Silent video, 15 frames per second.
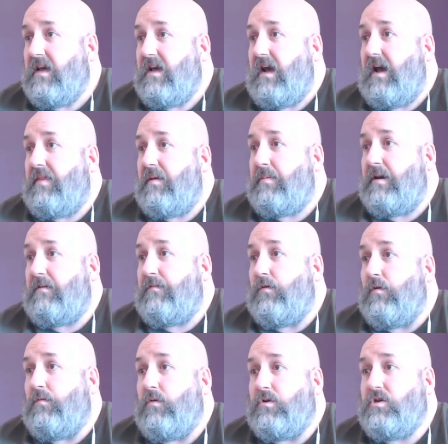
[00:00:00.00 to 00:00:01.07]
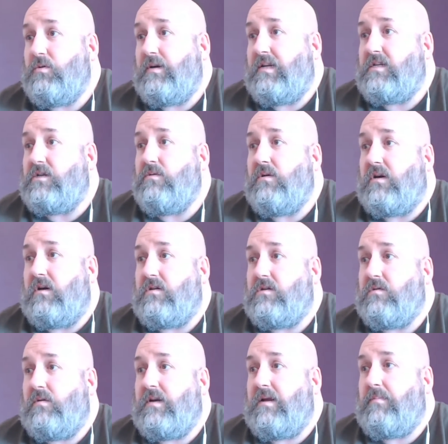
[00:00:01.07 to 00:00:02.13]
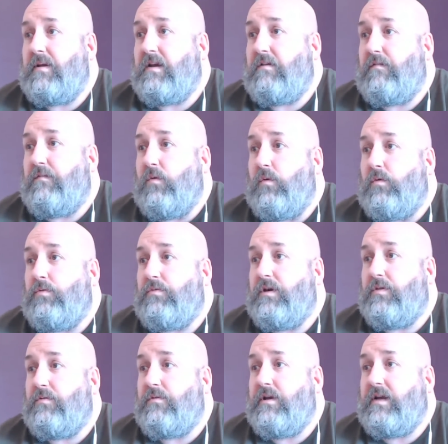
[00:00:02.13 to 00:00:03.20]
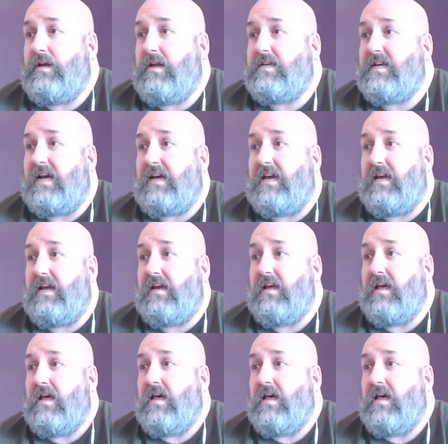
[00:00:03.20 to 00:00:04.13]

and they played a 4-4-2 against Newcastle, and they played a 4-3-3 attacking